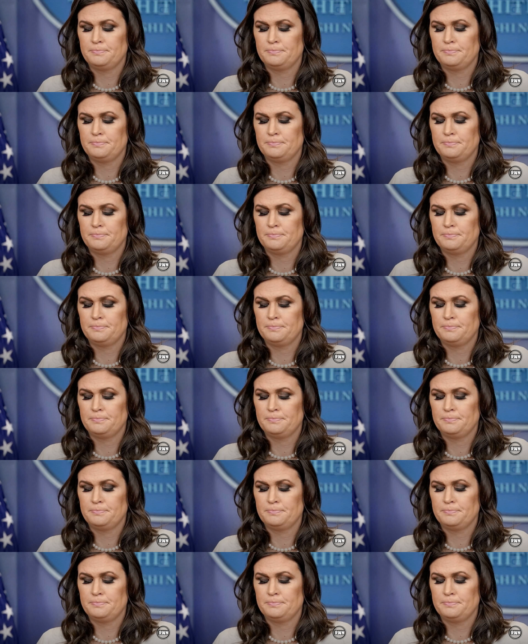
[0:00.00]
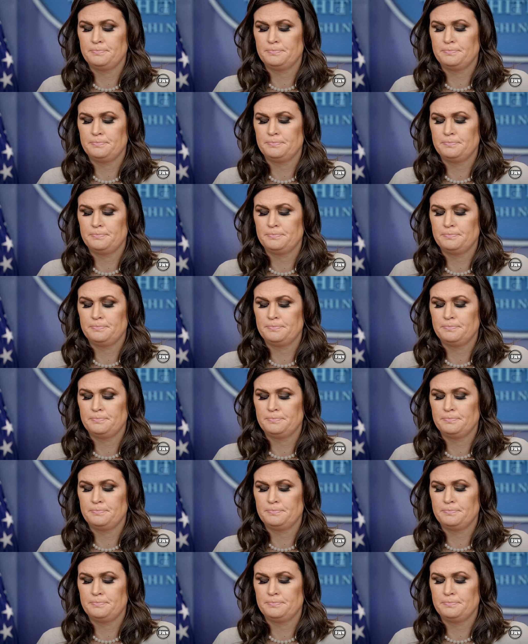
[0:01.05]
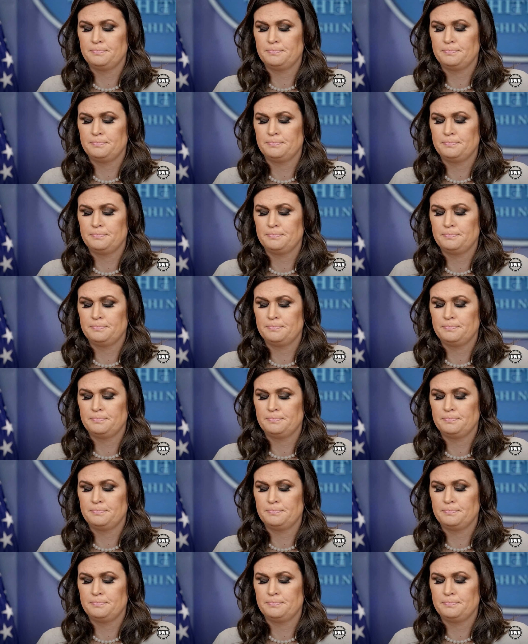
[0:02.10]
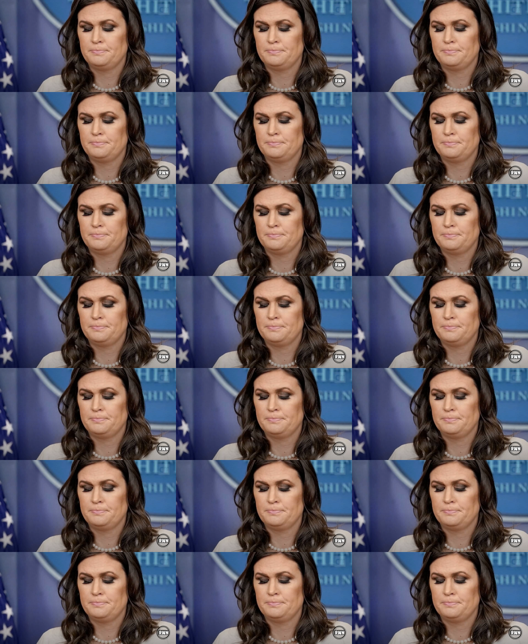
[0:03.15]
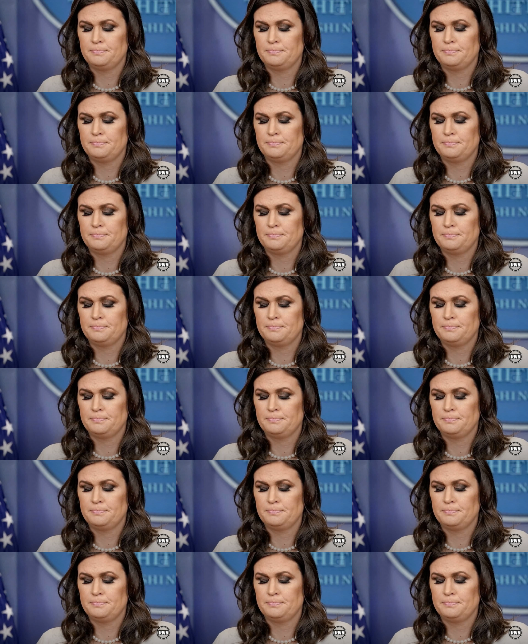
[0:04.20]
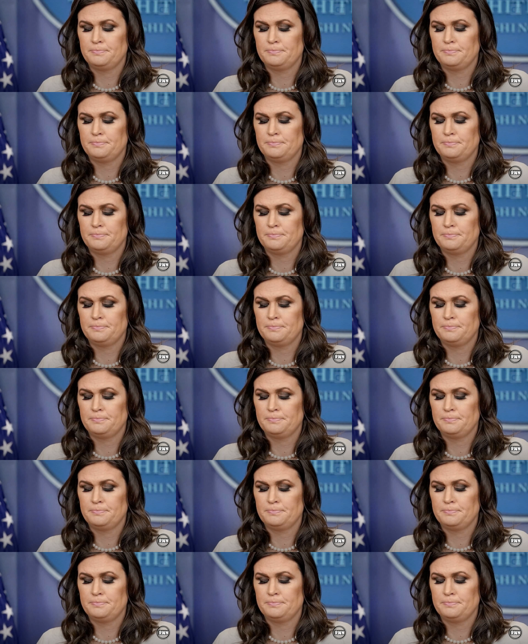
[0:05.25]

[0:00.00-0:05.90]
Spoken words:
The face doesn't move, so there is nothing to read.